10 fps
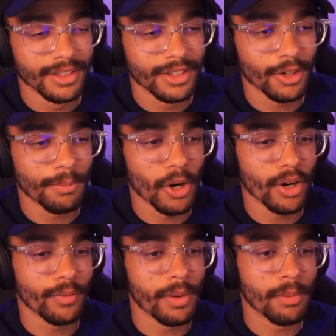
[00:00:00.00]
They're a
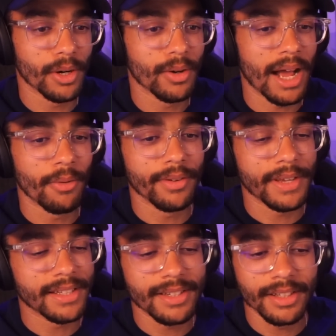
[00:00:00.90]
part of it, bro. I would have
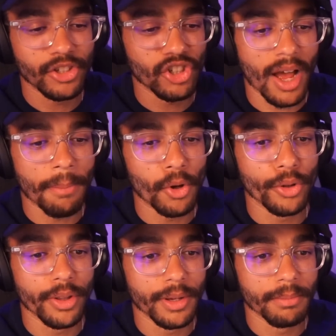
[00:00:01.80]
instantly shot
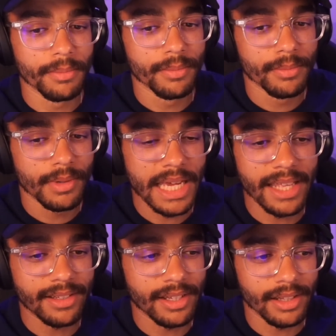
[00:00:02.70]
both of them.
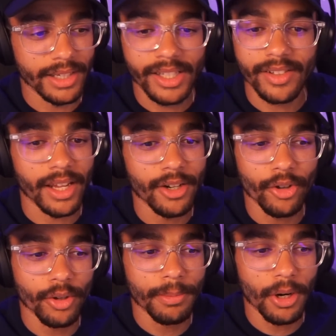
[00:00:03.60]
Instantly, because I know
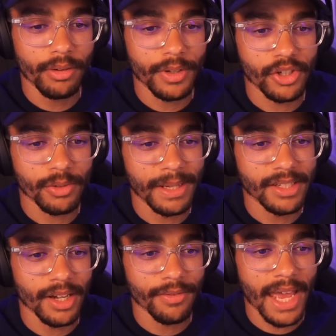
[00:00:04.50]
they're a part of it just based
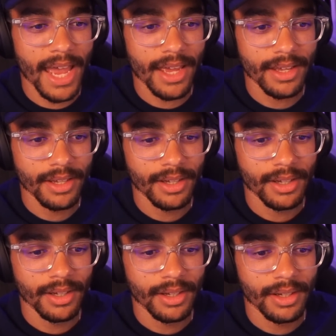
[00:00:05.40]
off that.
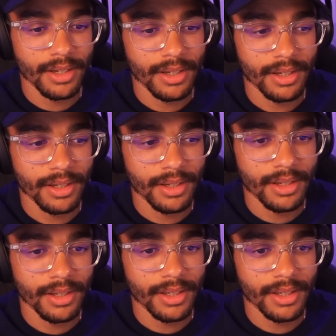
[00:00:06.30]
Hey, you okay?